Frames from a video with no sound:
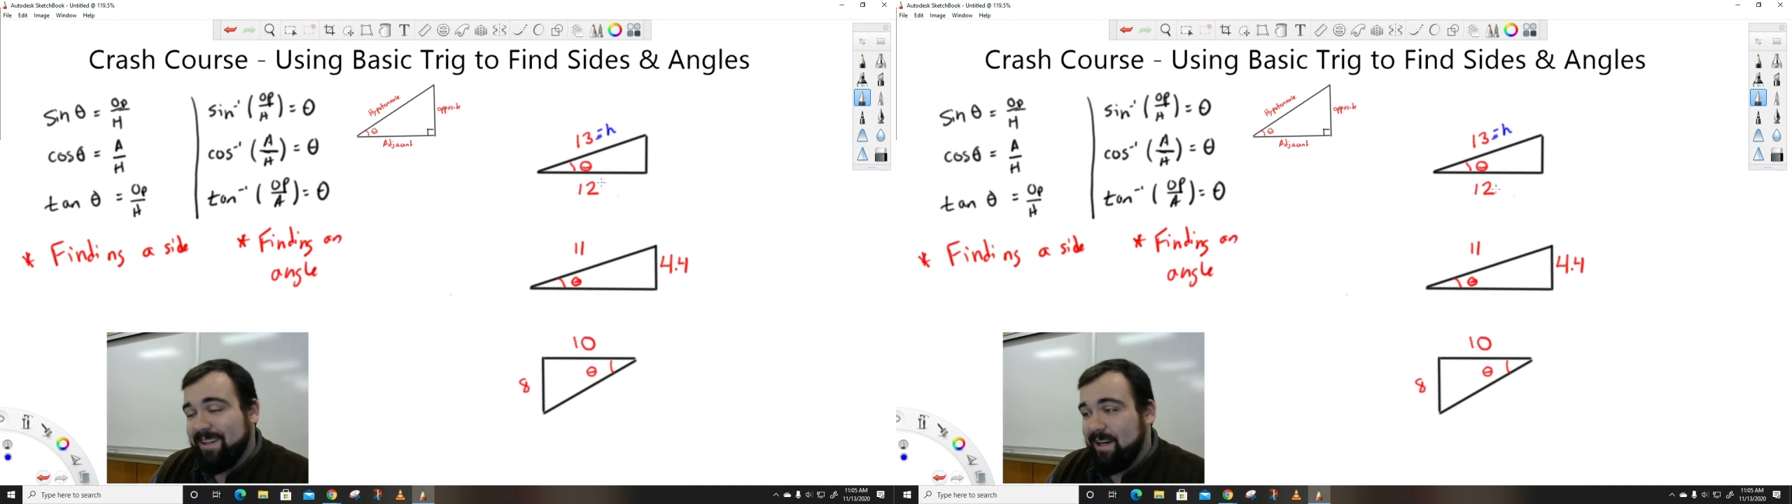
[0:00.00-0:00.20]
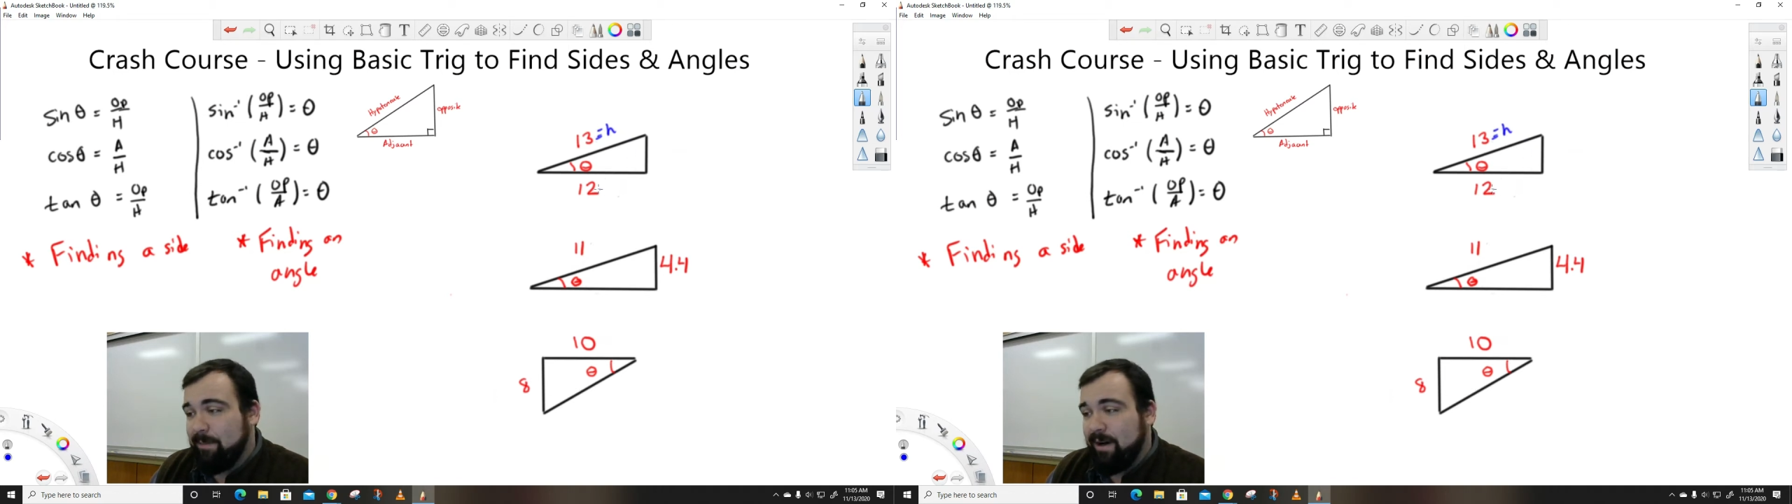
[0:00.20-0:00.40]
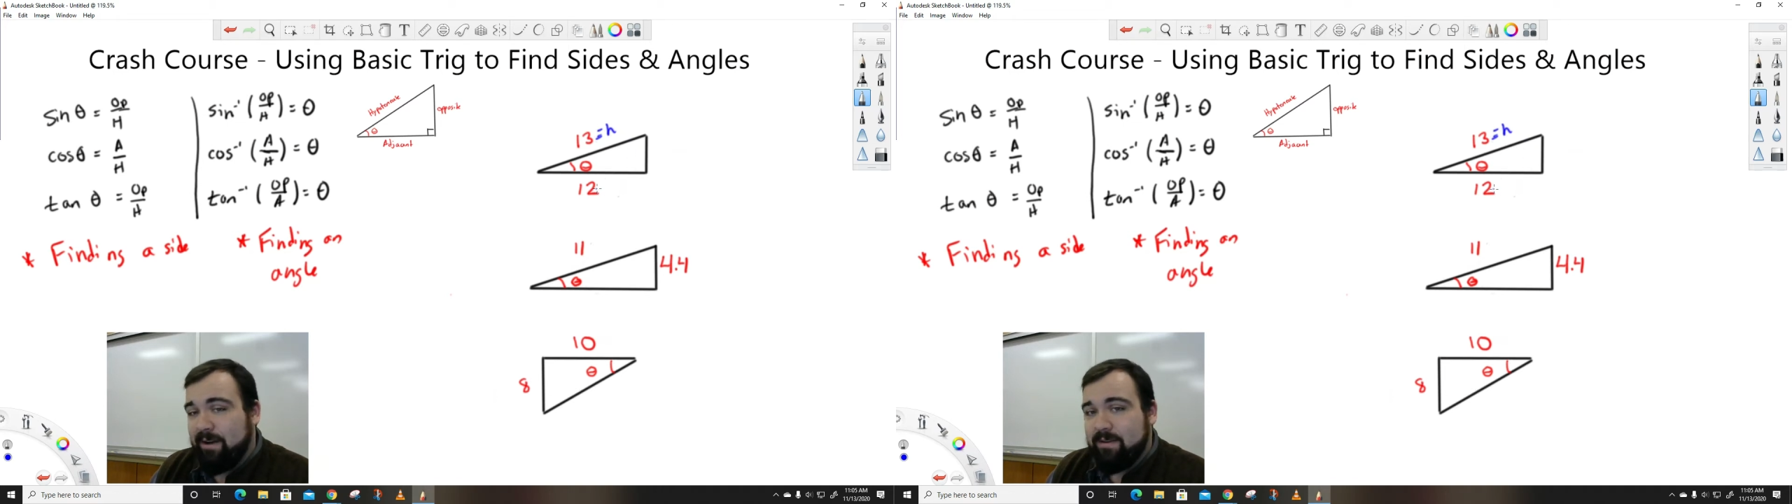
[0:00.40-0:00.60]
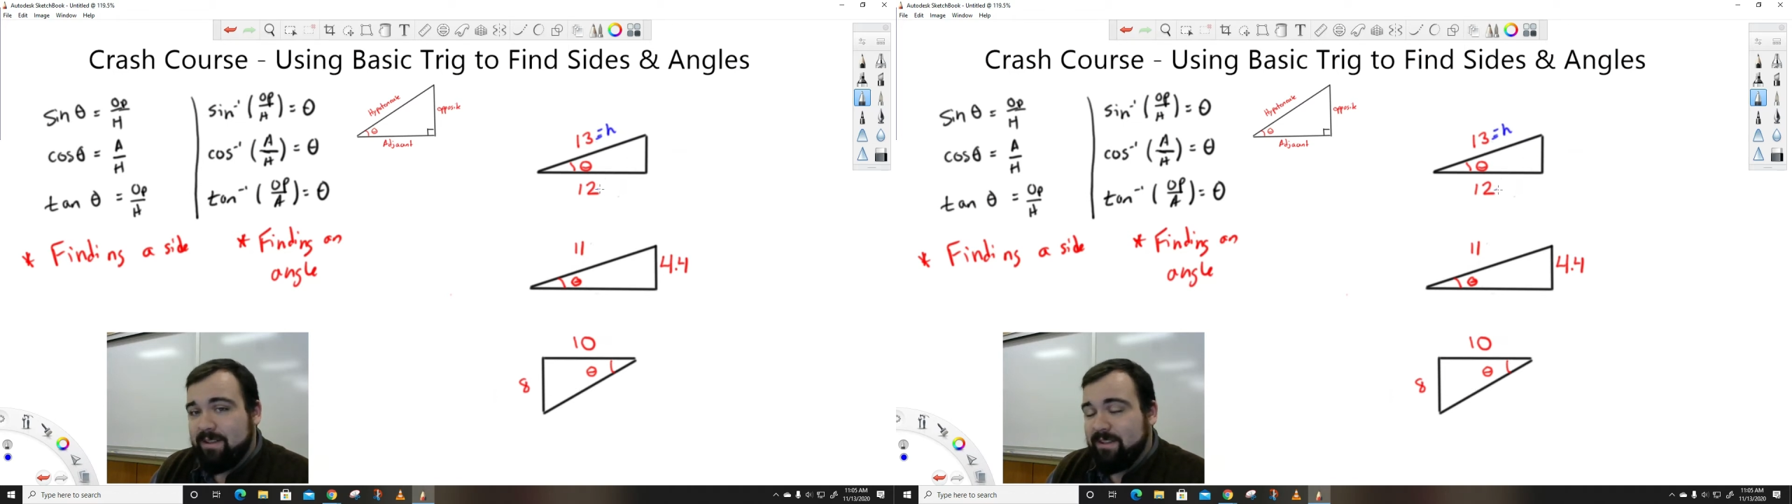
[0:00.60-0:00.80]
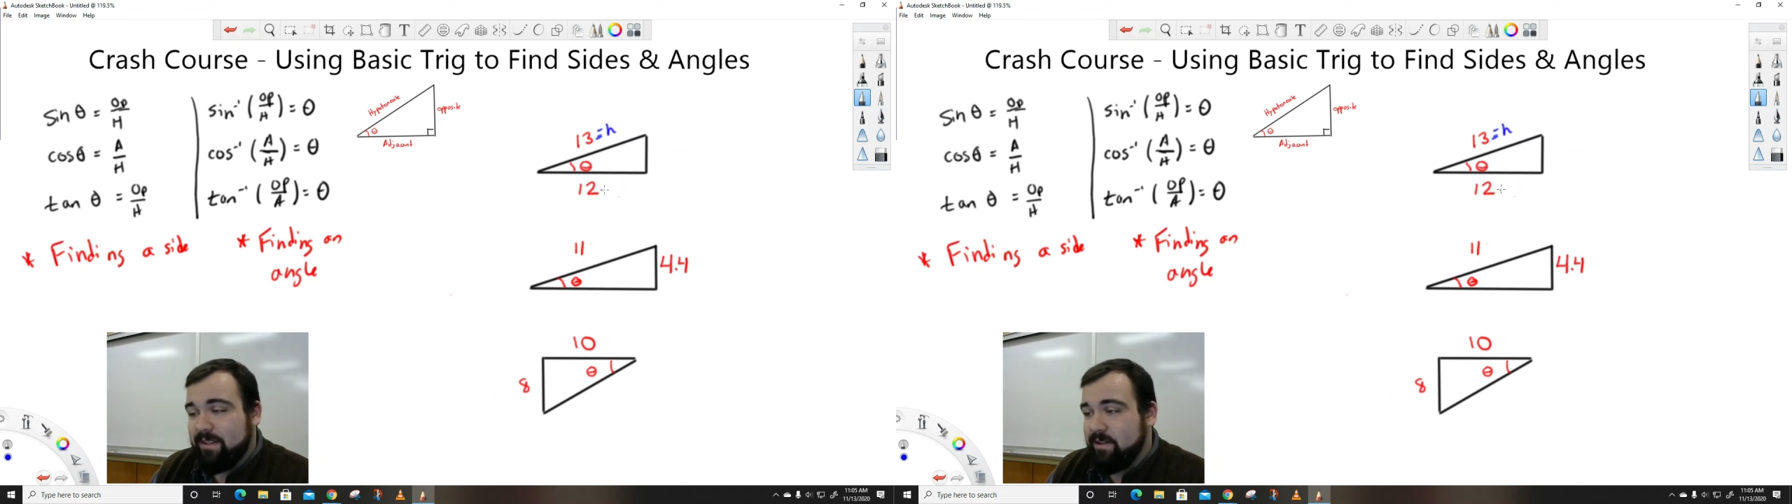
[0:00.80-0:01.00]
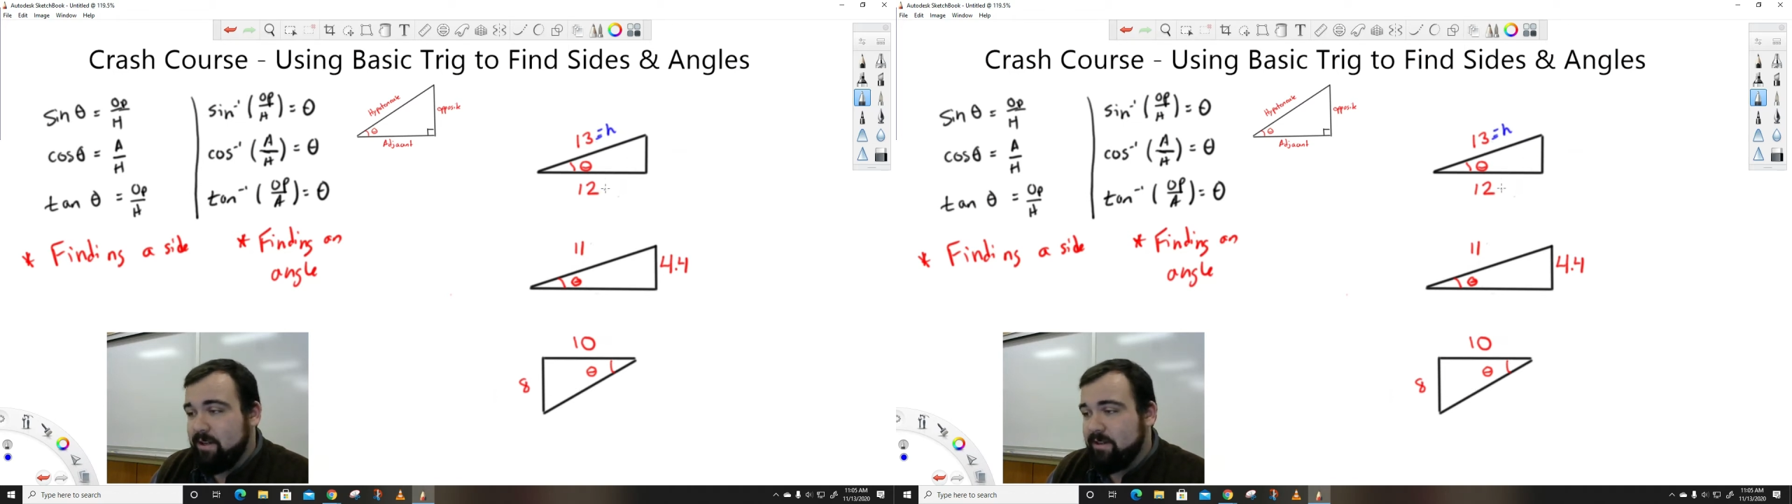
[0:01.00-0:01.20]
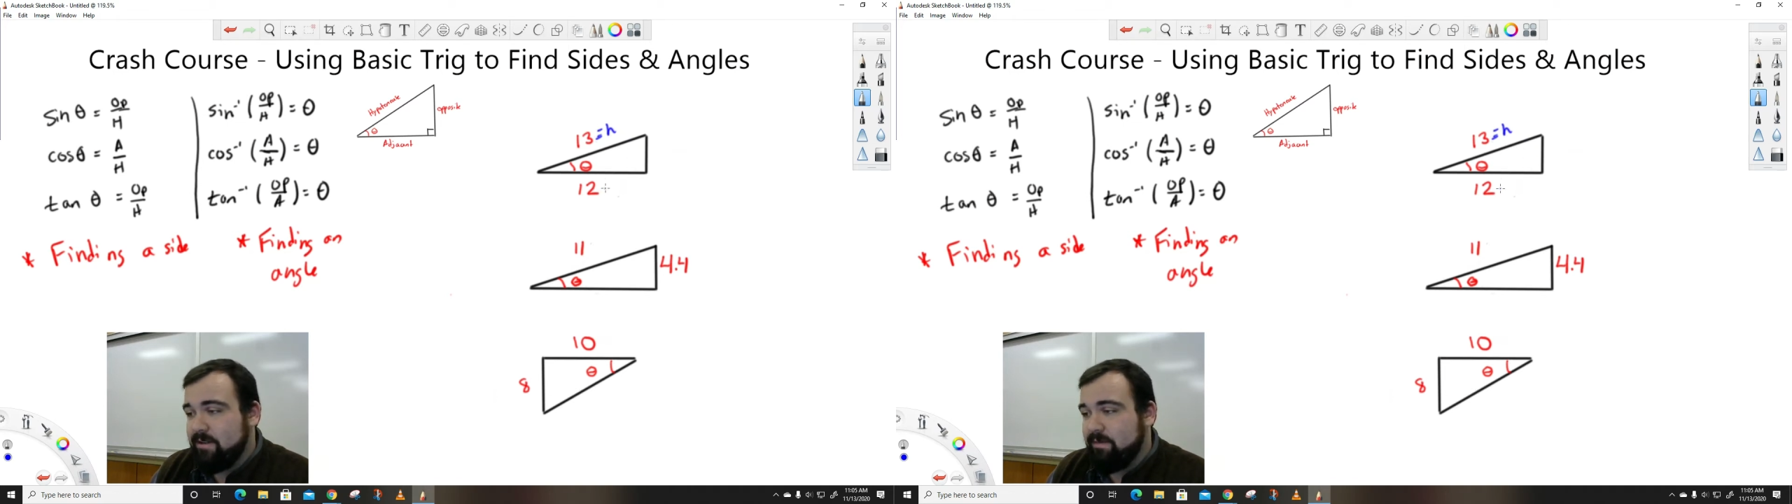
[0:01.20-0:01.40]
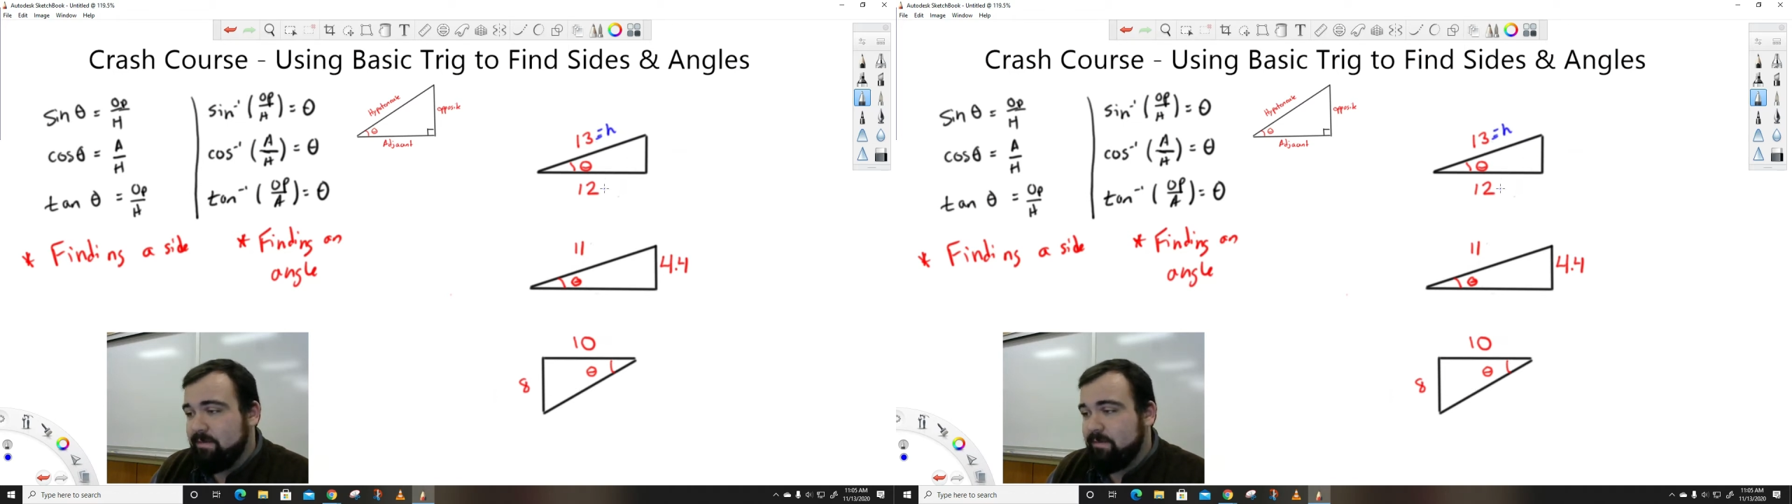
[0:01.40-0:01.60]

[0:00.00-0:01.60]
the hypotenuse is the adjacent.